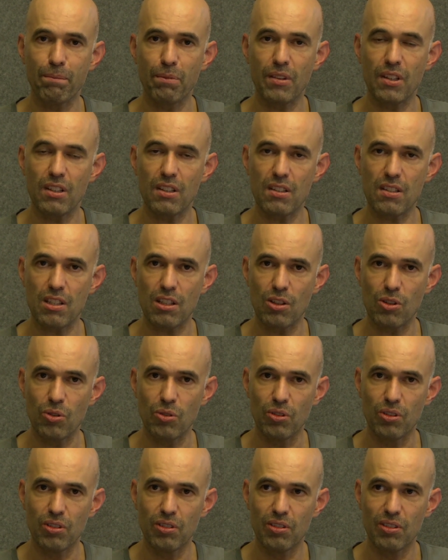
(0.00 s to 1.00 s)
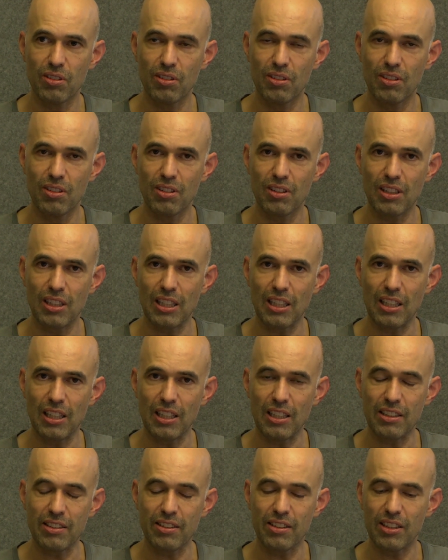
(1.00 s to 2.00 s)
So
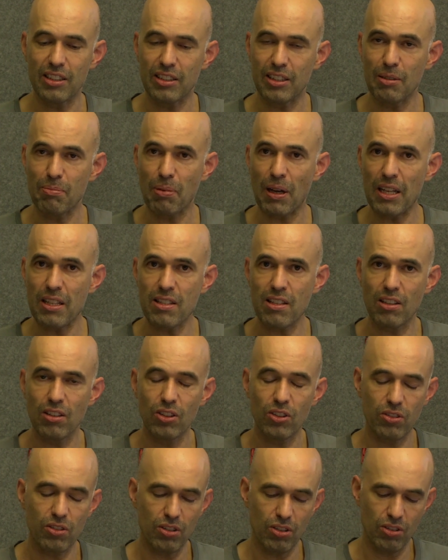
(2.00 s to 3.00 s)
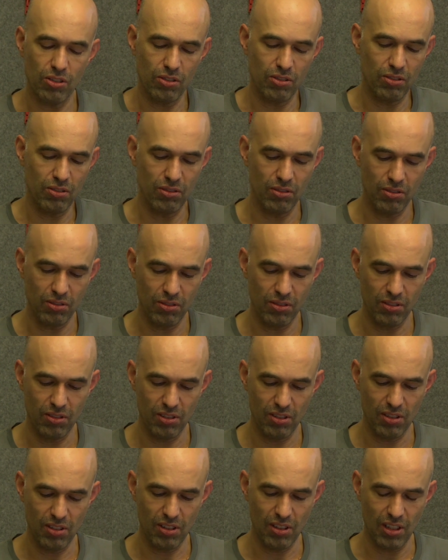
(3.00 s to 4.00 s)
it depends a lot on
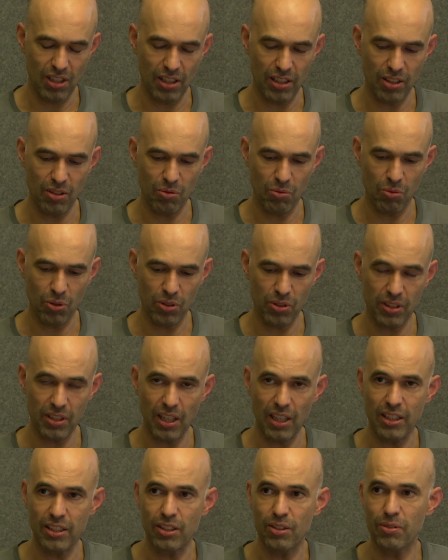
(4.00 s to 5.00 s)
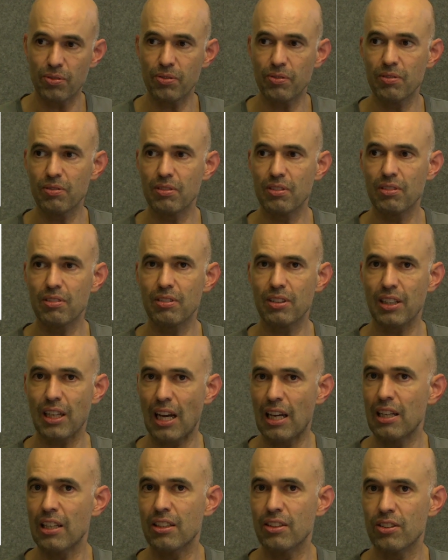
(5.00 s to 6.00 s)
like what kind of
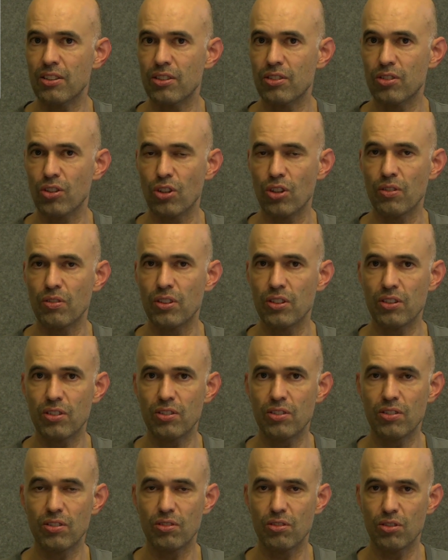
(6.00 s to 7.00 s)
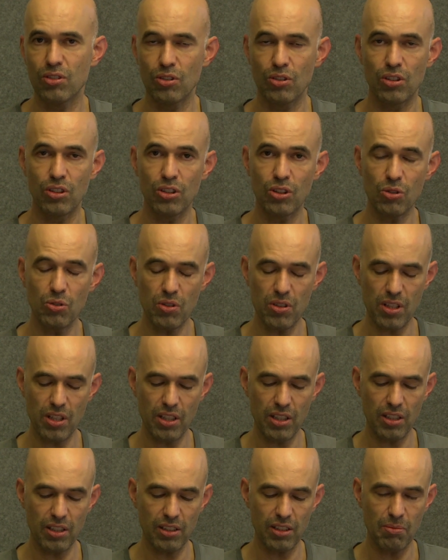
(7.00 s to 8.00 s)
calendar service you're using.
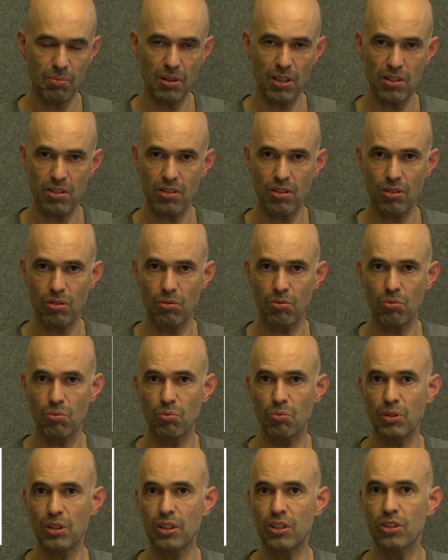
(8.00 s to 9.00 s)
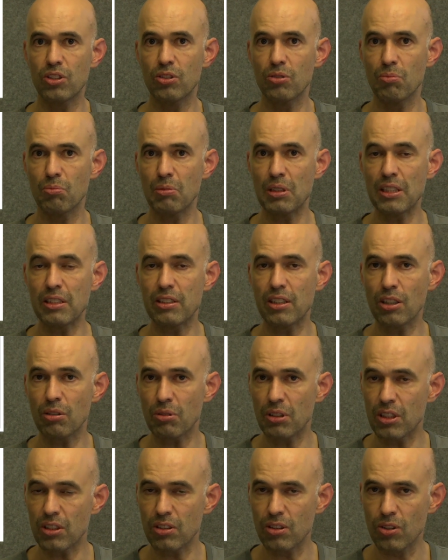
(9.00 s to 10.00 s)
It depends on which meeting
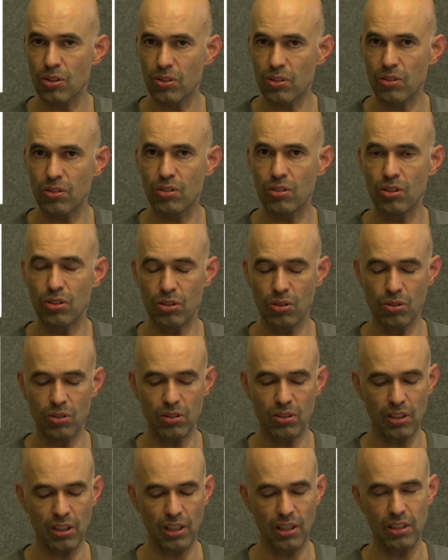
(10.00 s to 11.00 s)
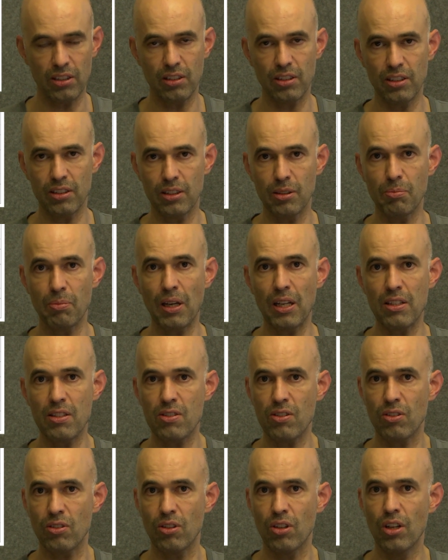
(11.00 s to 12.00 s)
resources you're using, and it depends
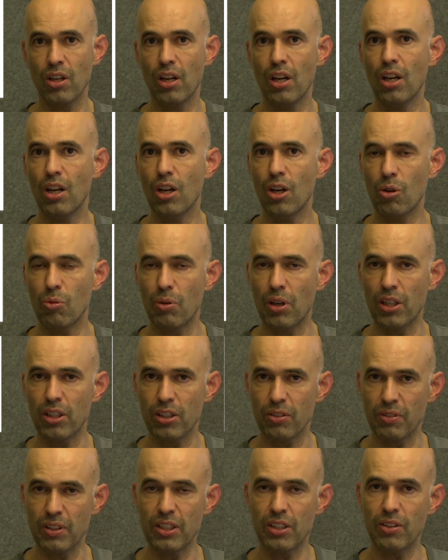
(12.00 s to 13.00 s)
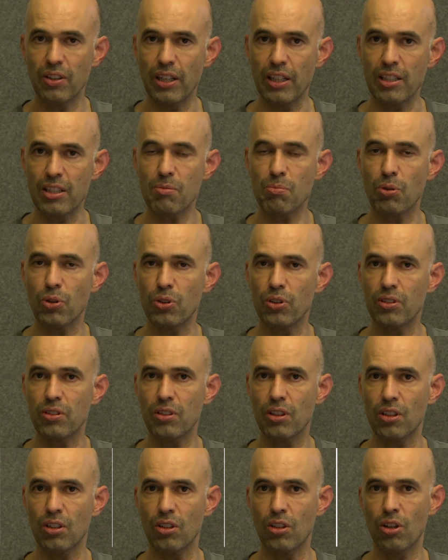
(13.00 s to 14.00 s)
on where your video endpoints
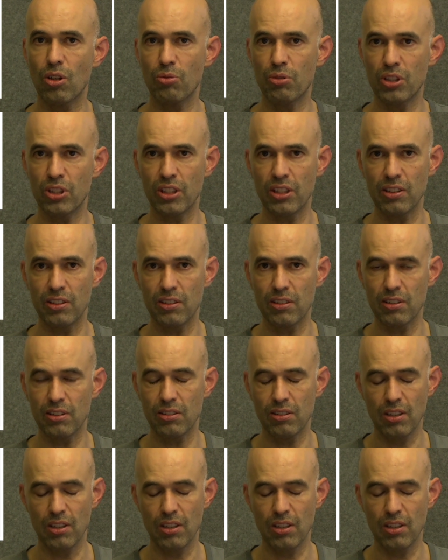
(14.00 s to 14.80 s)
are registered.